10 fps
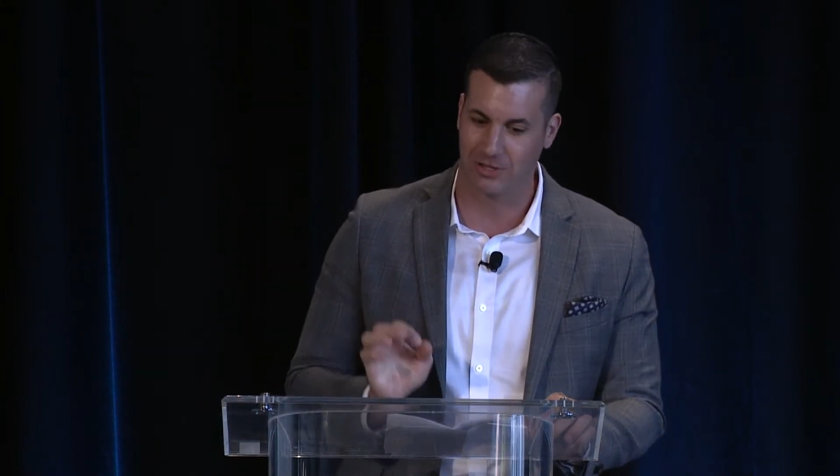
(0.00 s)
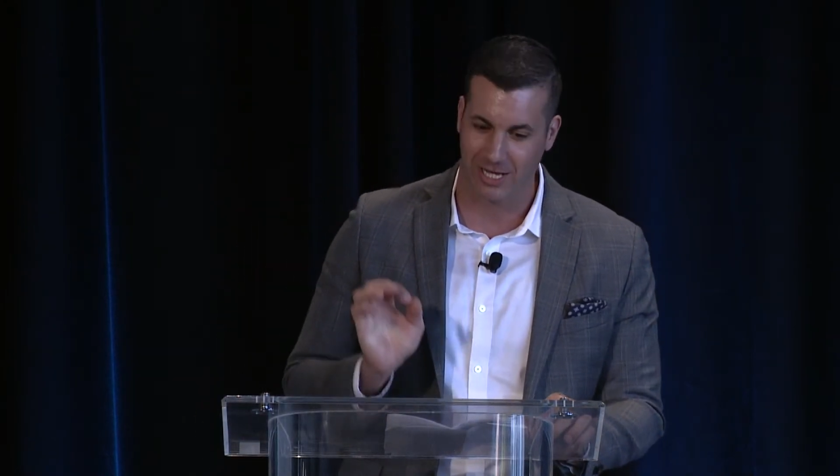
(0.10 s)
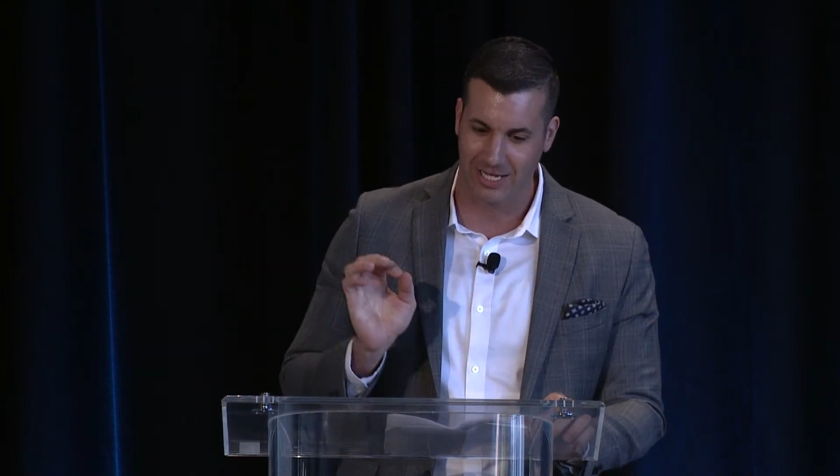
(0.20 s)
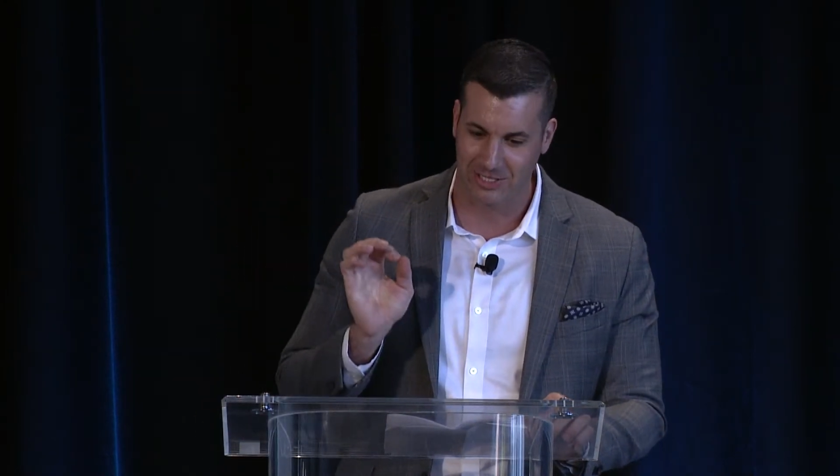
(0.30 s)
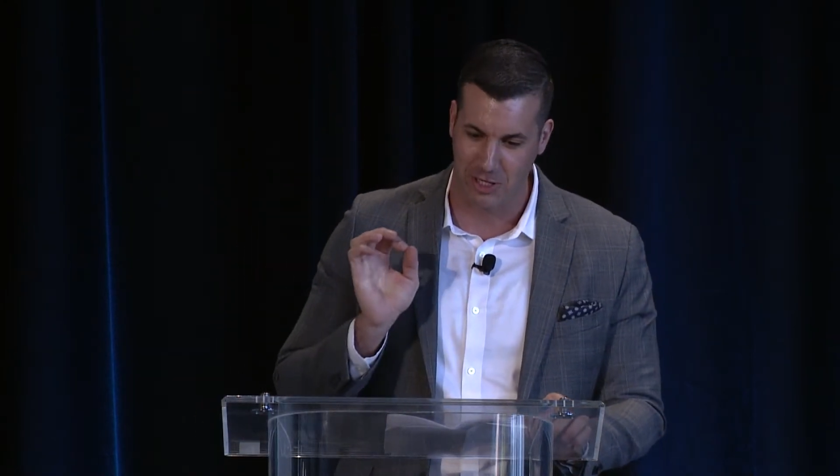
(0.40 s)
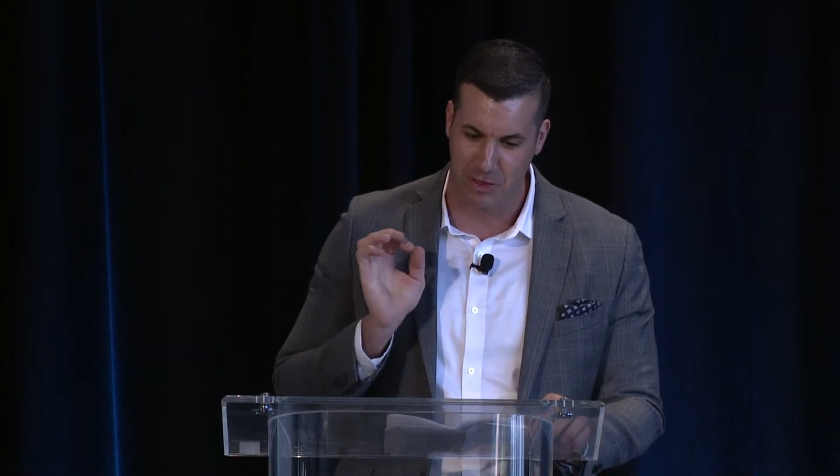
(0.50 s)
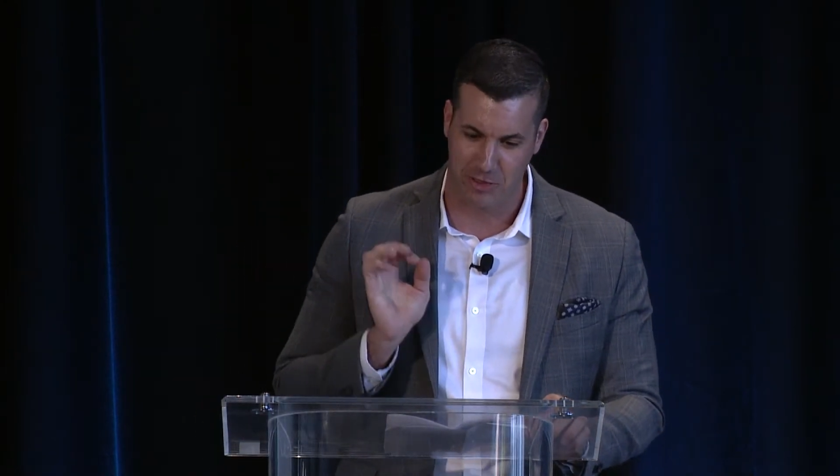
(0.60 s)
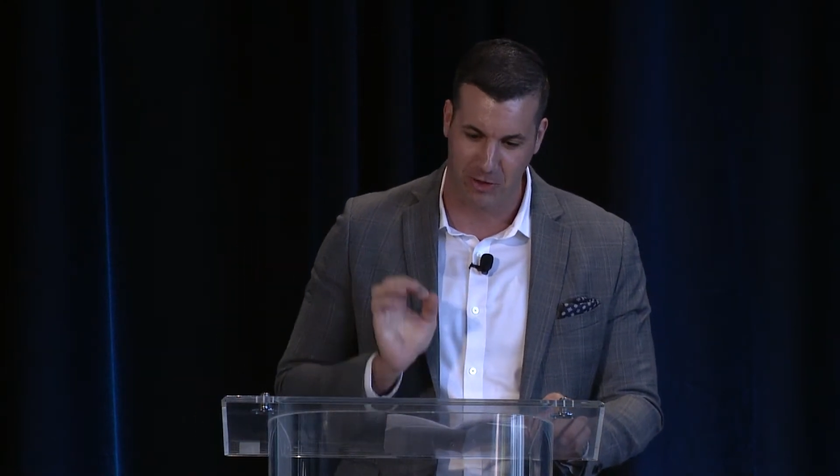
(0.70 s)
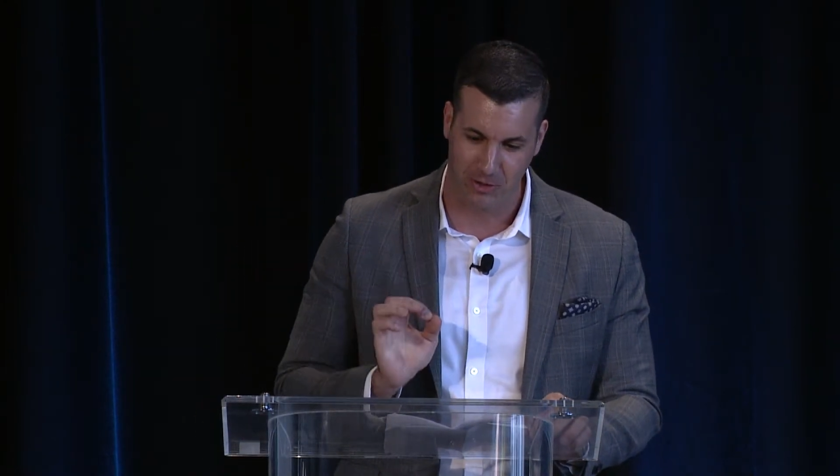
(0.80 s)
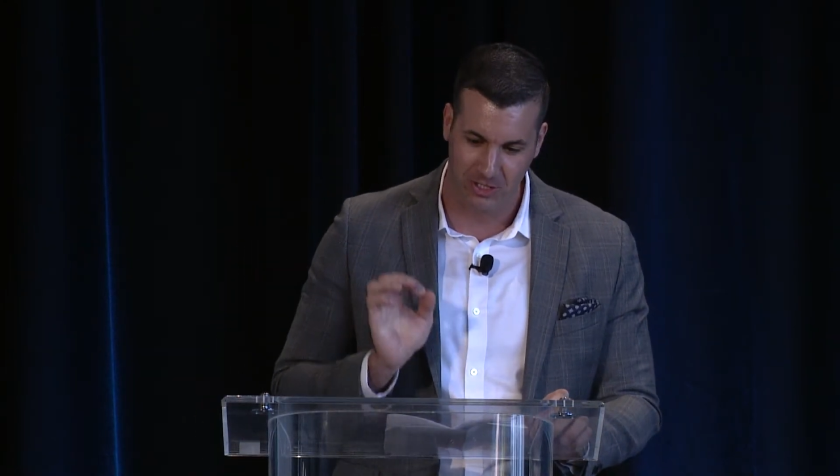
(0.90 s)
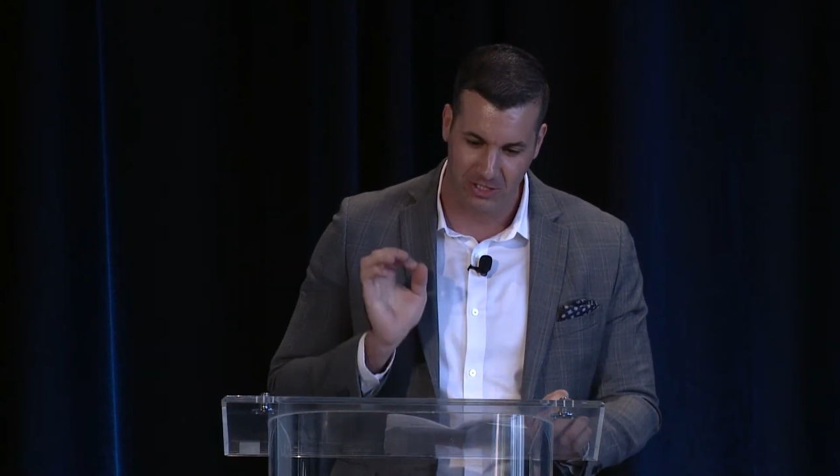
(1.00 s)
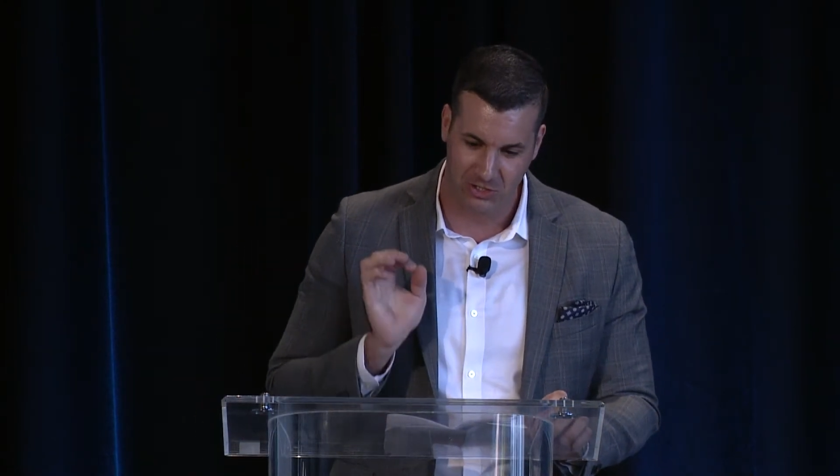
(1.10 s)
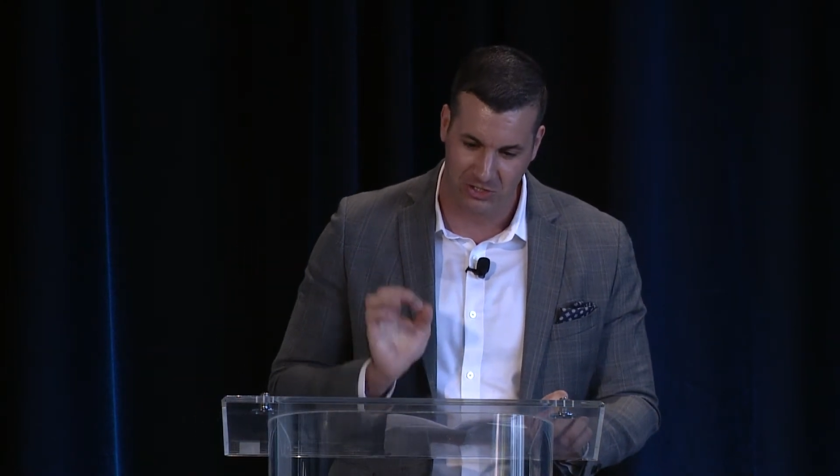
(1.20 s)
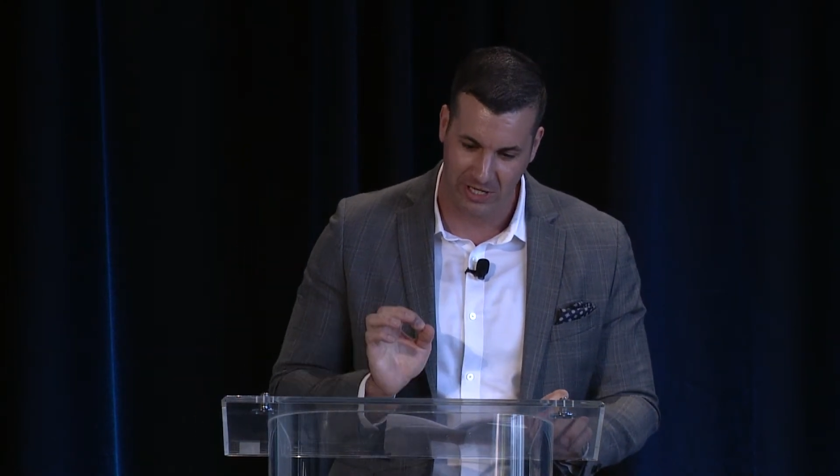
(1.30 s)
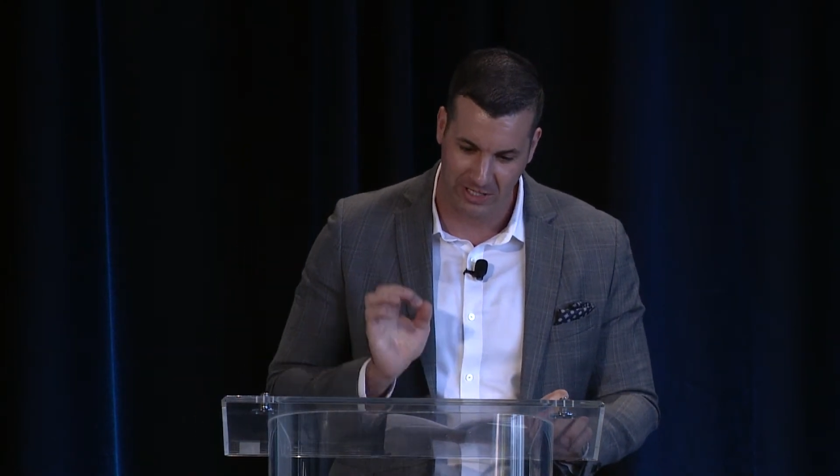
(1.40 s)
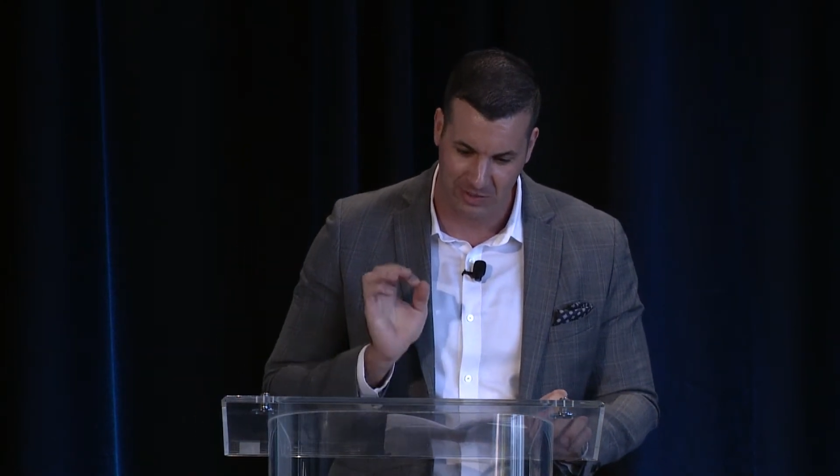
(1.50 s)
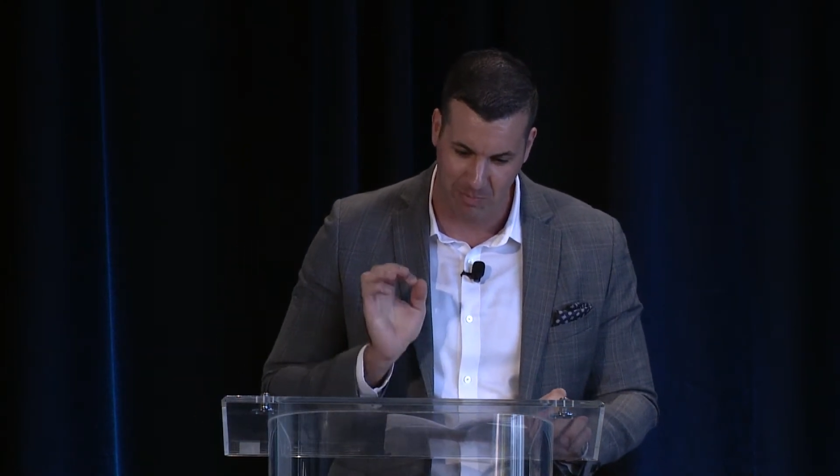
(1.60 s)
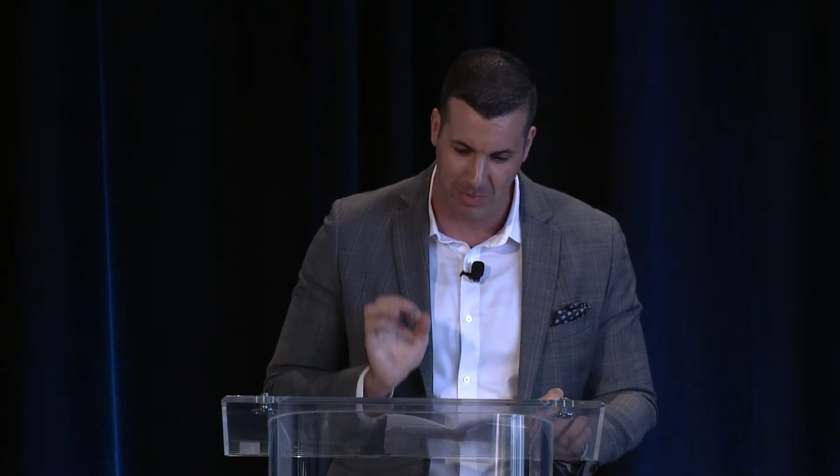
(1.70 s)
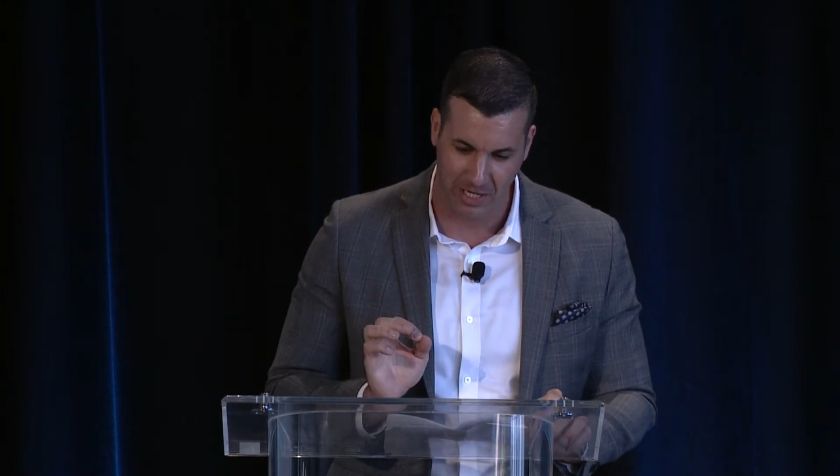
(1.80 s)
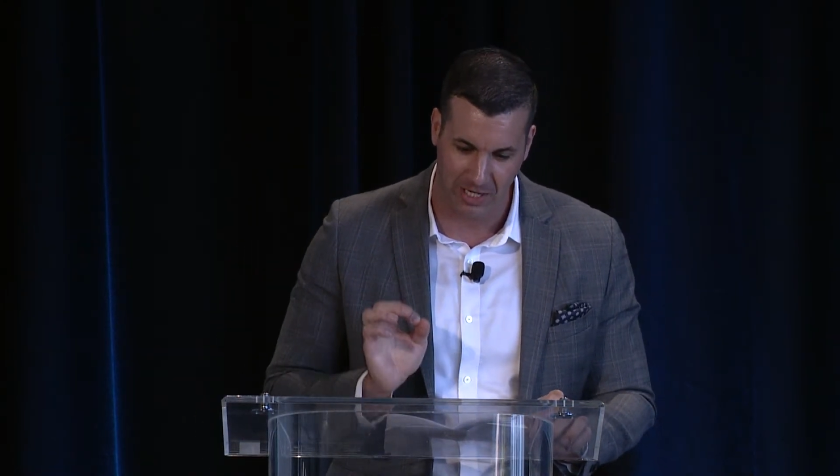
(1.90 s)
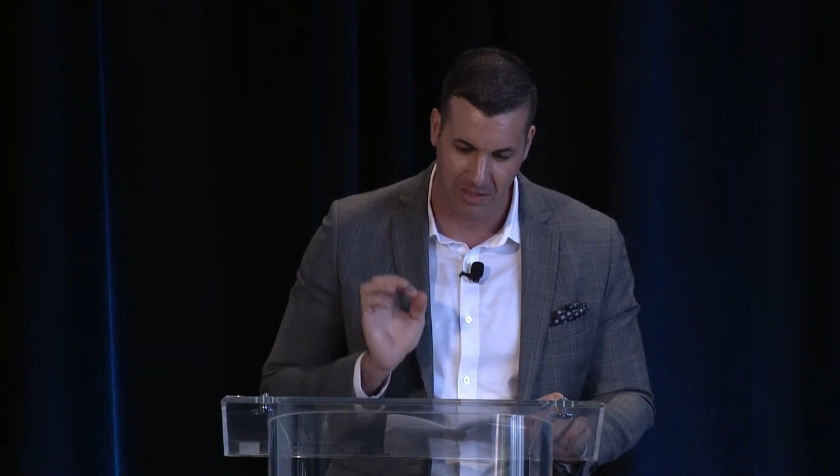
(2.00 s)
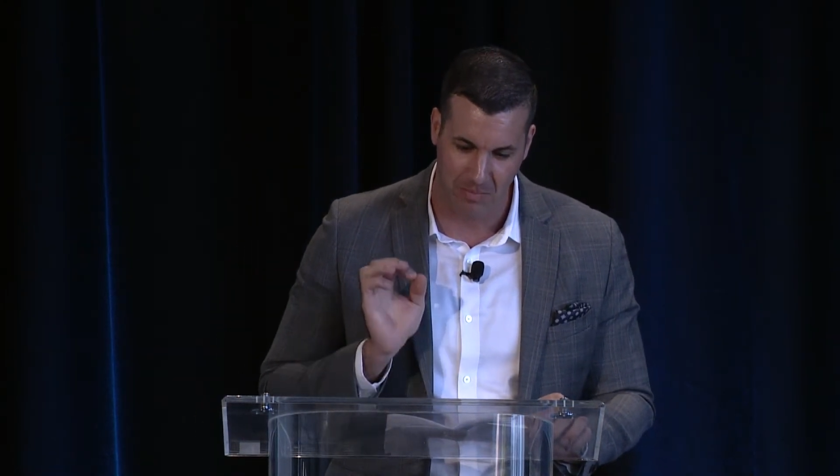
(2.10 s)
that he has a 36 minute